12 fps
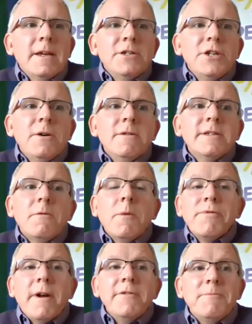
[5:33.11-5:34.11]
She also
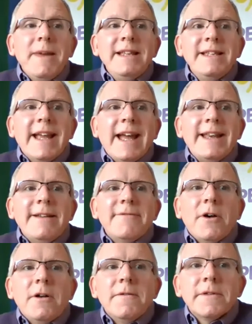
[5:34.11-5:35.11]
approached me to get
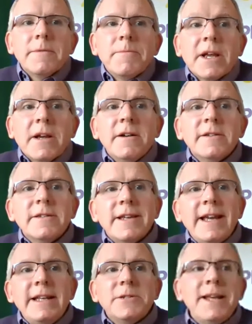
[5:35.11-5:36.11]
involved because
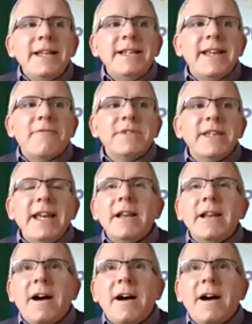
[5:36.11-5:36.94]
in 2017,